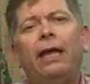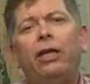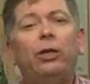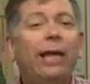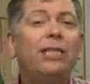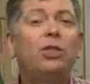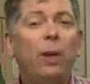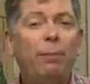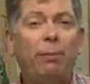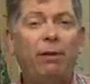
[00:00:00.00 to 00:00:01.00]
You can
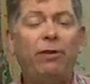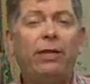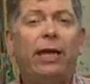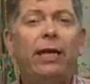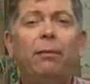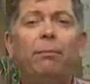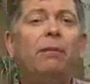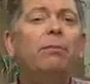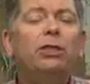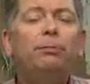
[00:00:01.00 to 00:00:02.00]
sweep up every day, but
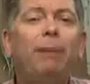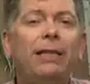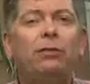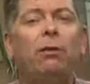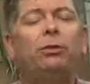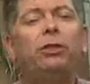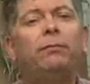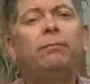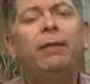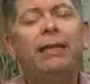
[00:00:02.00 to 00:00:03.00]
a much better
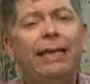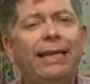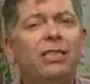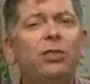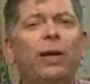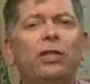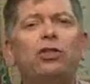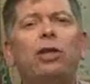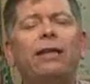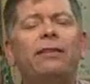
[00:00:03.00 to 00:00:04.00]
option is to
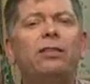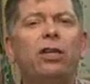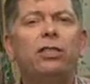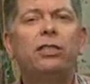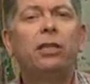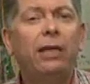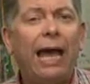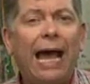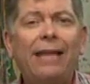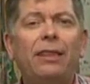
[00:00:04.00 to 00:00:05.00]
extract the dust
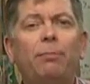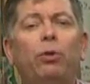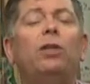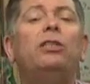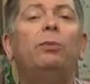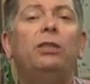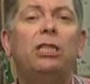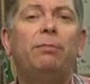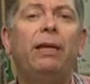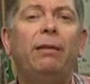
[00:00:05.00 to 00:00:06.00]
at the point at which
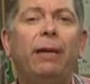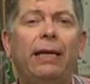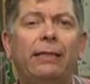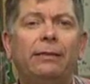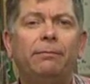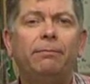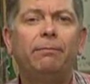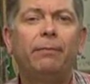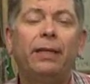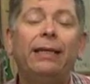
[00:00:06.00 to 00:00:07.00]
it's being made.
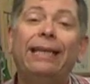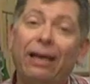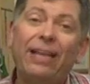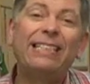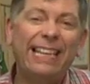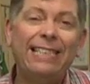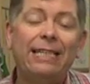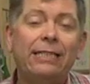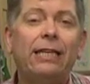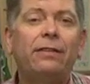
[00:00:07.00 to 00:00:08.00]
Now, that's
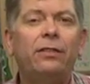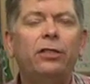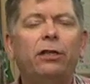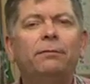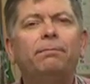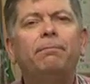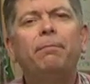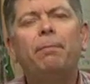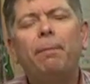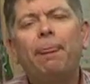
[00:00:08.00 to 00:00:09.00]
easier said than done.
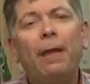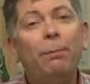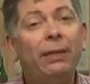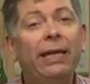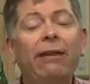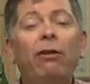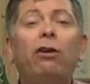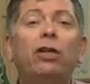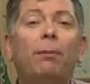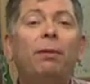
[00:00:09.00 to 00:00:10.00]
But here
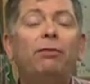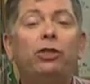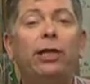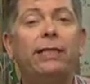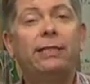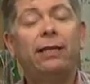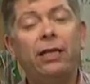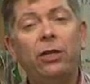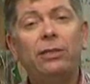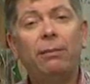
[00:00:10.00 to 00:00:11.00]
are a couple of tricks that
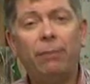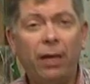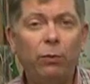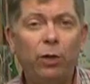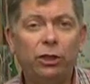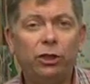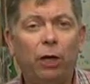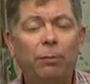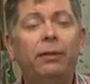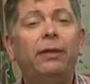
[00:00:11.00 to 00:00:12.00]
I use in my
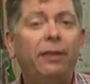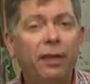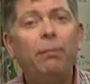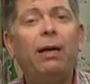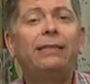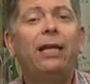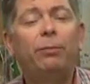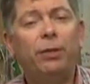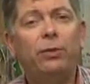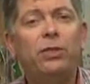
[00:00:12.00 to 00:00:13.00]
workshop that might
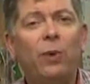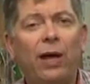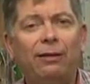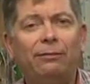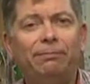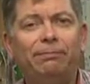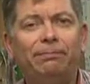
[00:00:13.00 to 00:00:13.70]
help you as well.